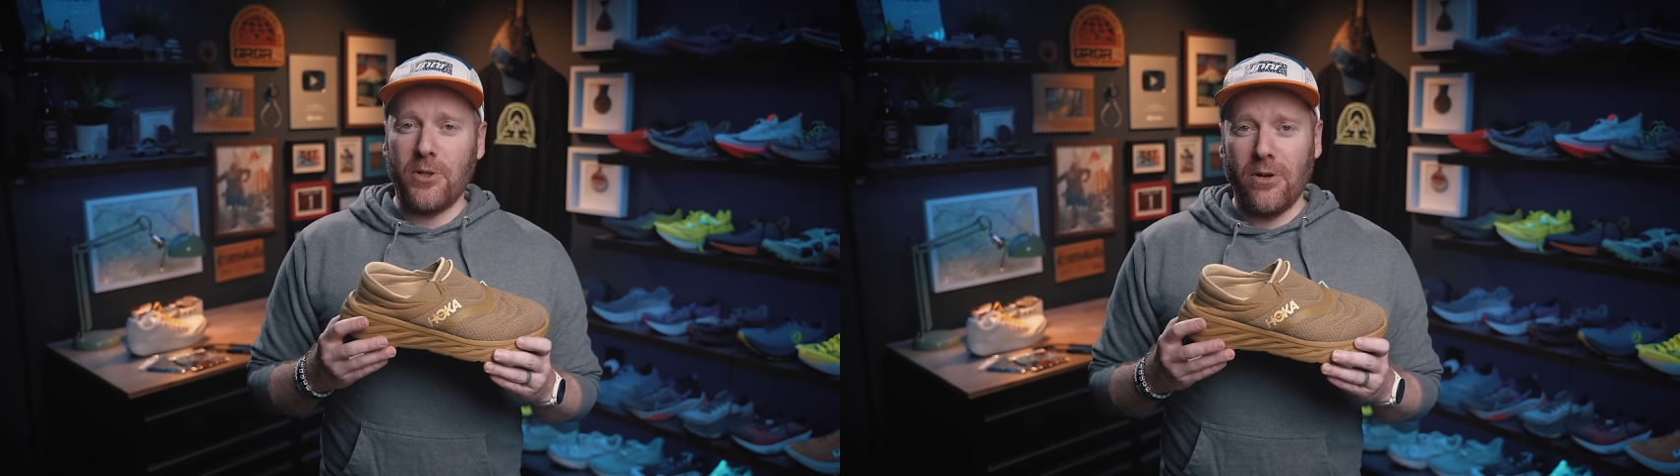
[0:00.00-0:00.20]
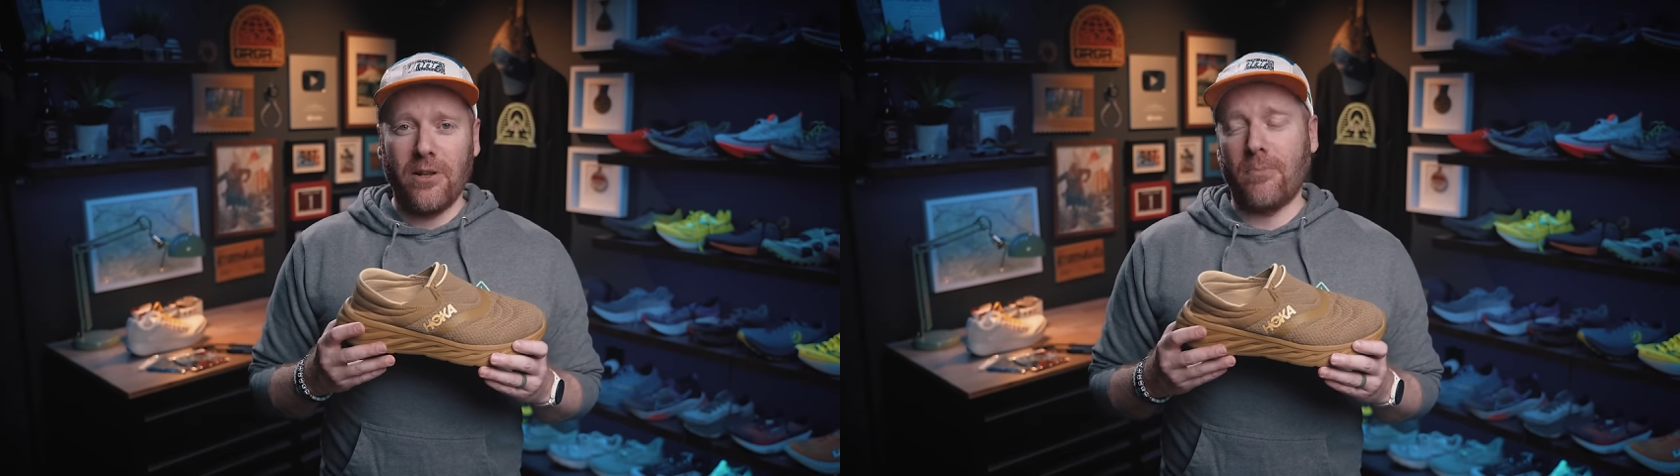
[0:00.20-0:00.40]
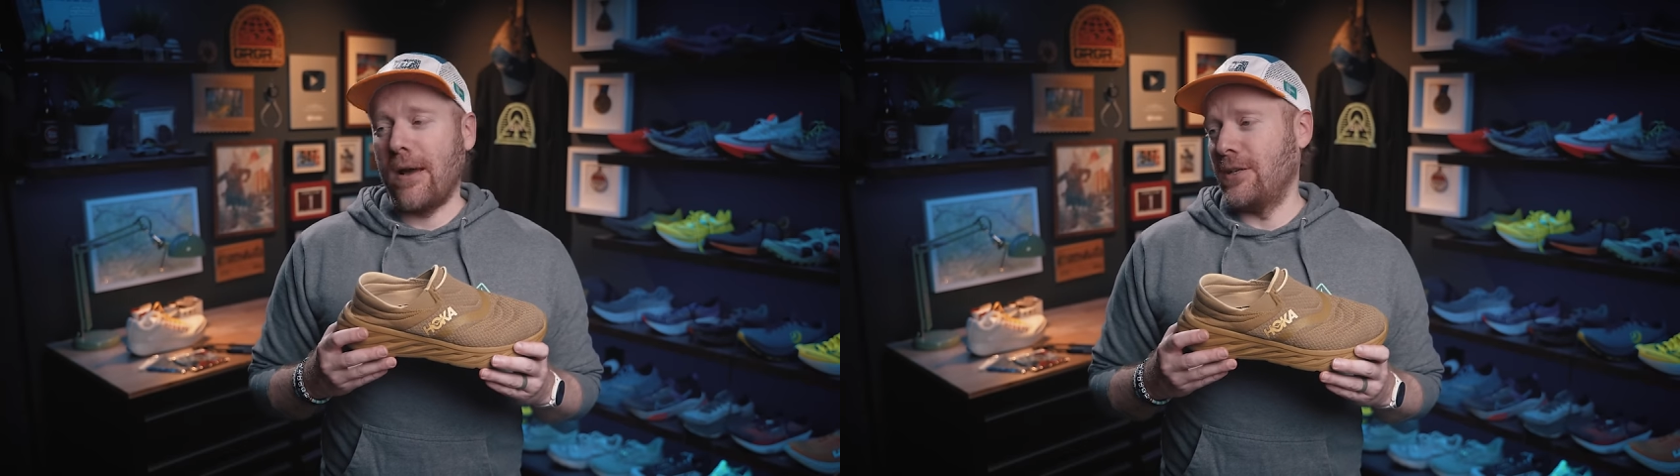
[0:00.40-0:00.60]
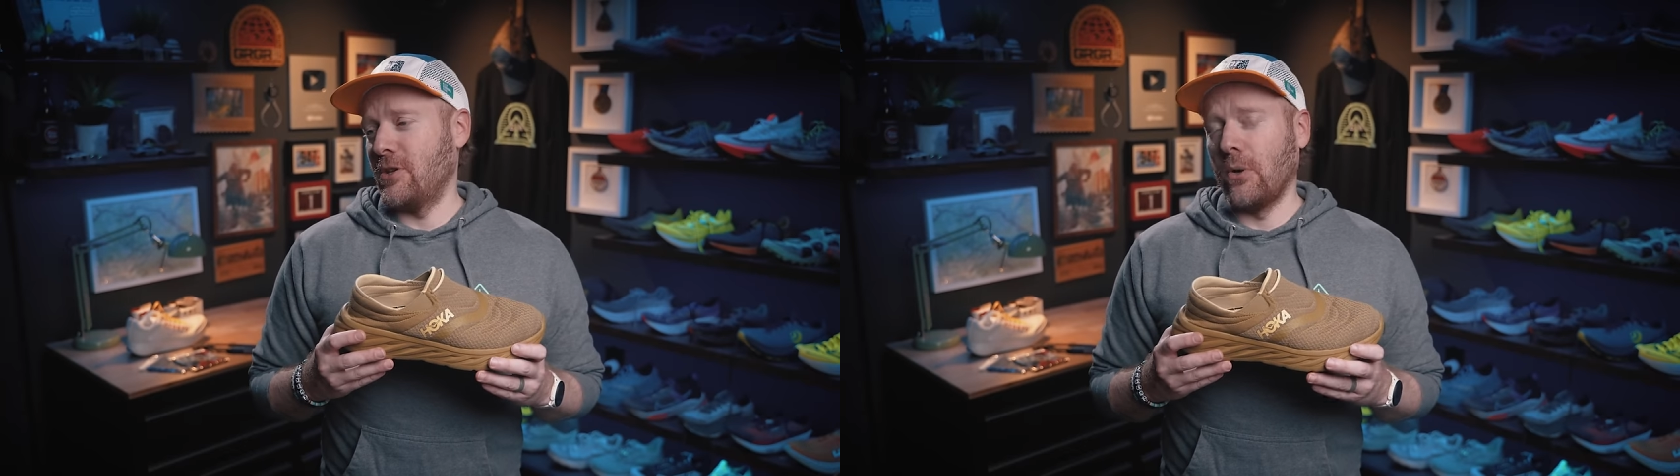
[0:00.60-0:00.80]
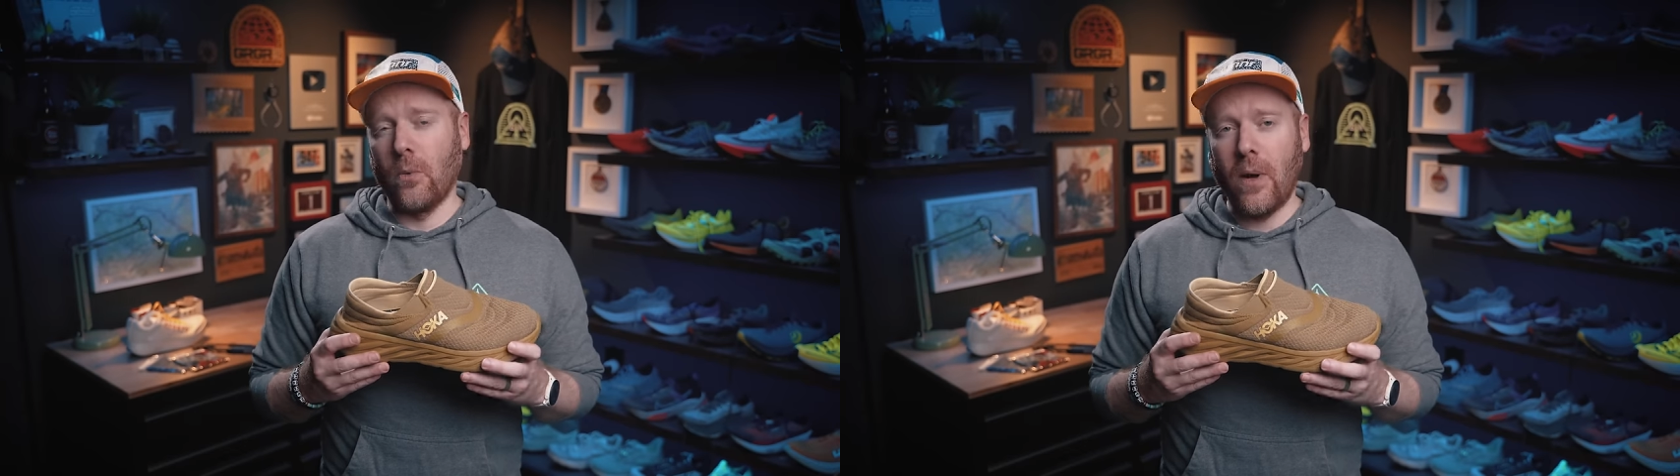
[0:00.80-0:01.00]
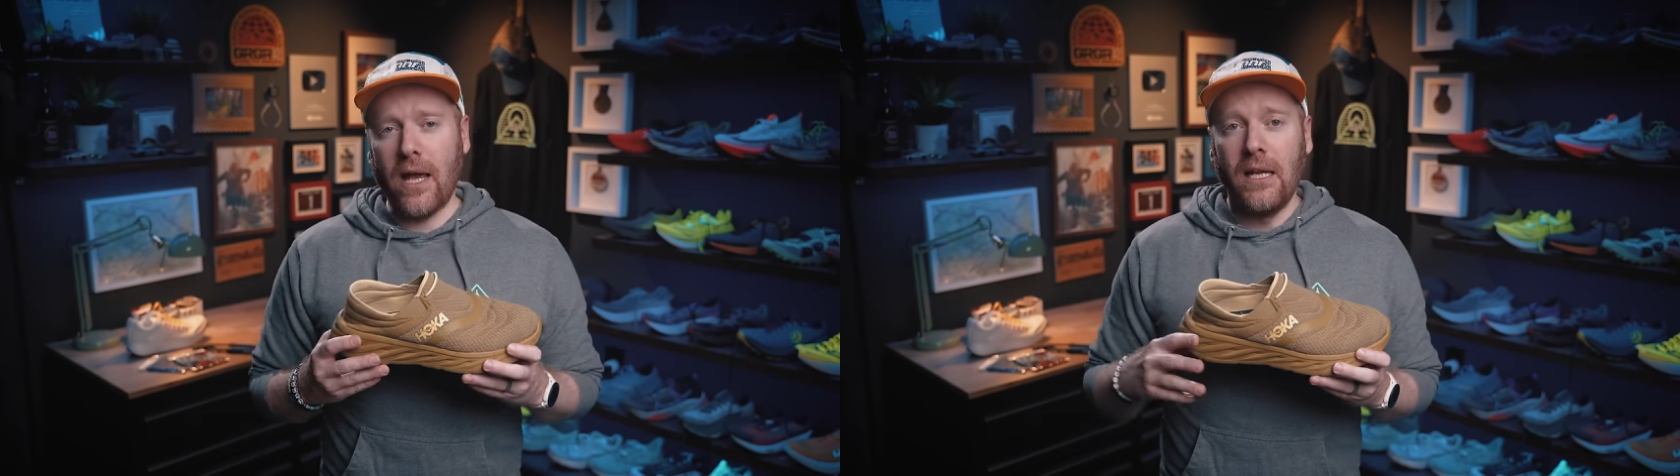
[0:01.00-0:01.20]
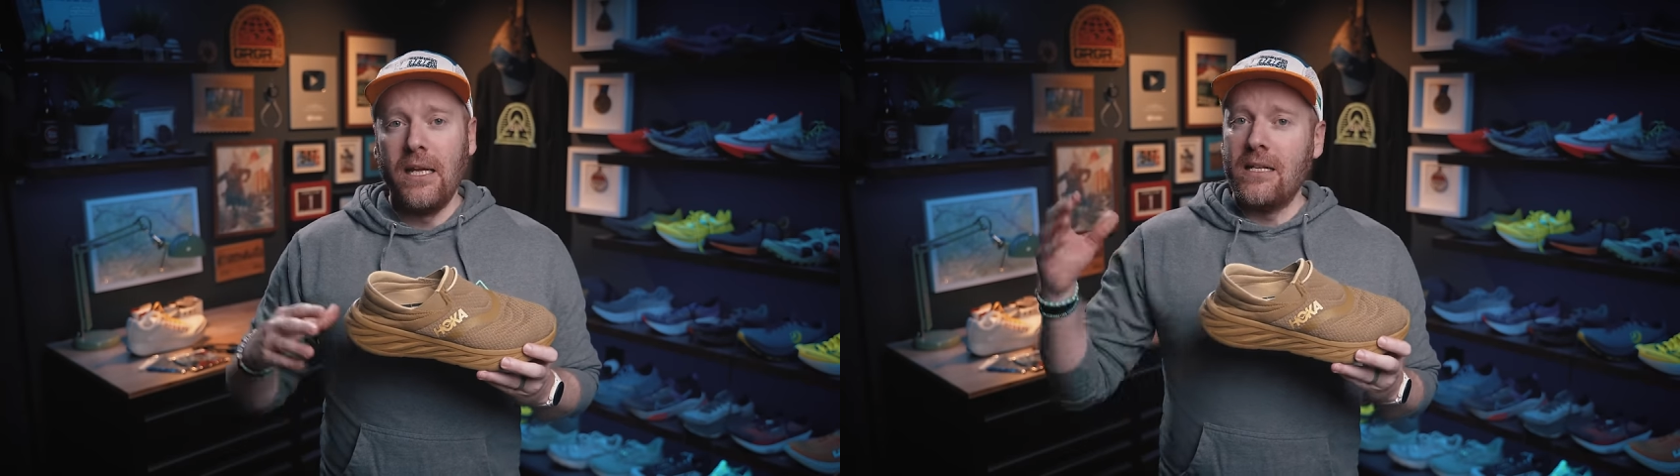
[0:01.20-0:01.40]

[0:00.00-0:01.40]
dirty, they're probably soaking wet.